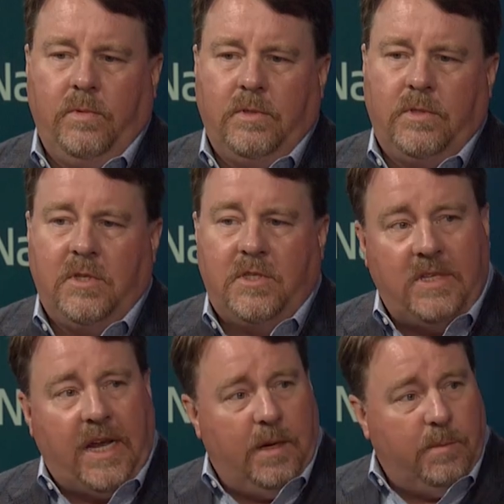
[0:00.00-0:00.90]

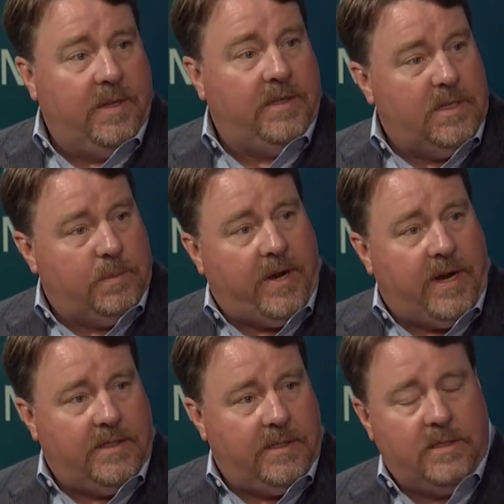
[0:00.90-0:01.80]
sustainable at these
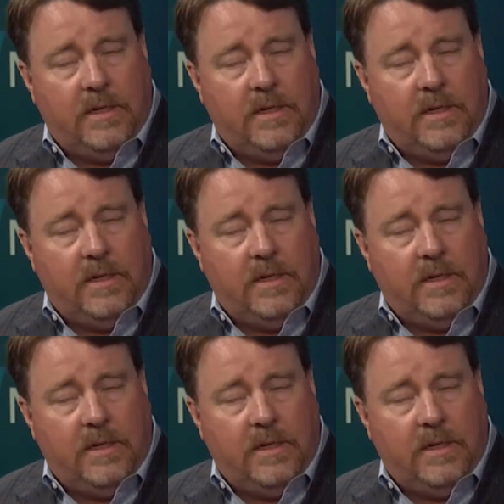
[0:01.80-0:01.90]
prices.